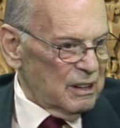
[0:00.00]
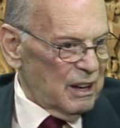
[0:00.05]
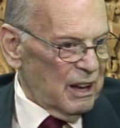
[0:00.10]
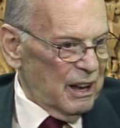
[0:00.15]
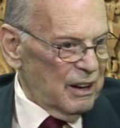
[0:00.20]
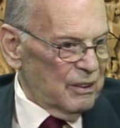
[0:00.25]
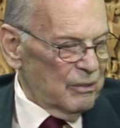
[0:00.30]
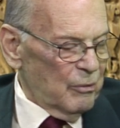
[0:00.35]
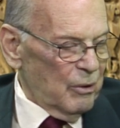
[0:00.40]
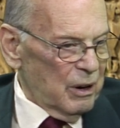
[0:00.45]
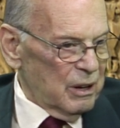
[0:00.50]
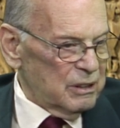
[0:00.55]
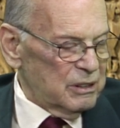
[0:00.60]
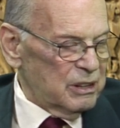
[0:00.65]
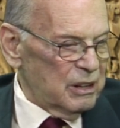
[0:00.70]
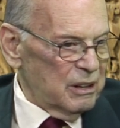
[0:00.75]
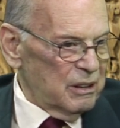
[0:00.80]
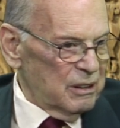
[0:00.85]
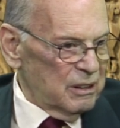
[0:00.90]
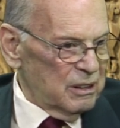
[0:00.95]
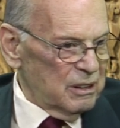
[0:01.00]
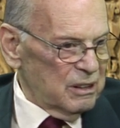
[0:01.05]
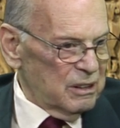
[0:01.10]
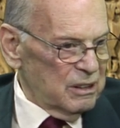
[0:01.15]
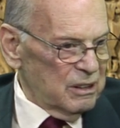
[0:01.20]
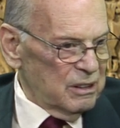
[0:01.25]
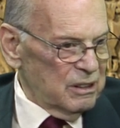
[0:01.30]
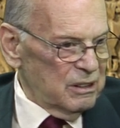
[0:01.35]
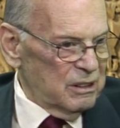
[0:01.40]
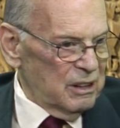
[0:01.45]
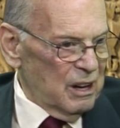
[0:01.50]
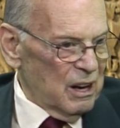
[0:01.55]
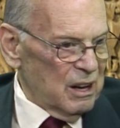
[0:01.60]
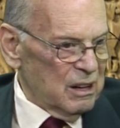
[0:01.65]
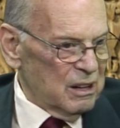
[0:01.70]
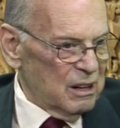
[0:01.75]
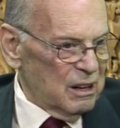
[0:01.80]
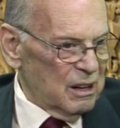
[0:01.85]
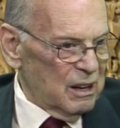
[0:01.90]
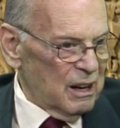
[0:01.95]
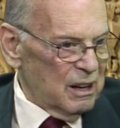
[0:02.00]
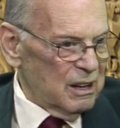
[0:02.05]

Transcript: don't want to say young,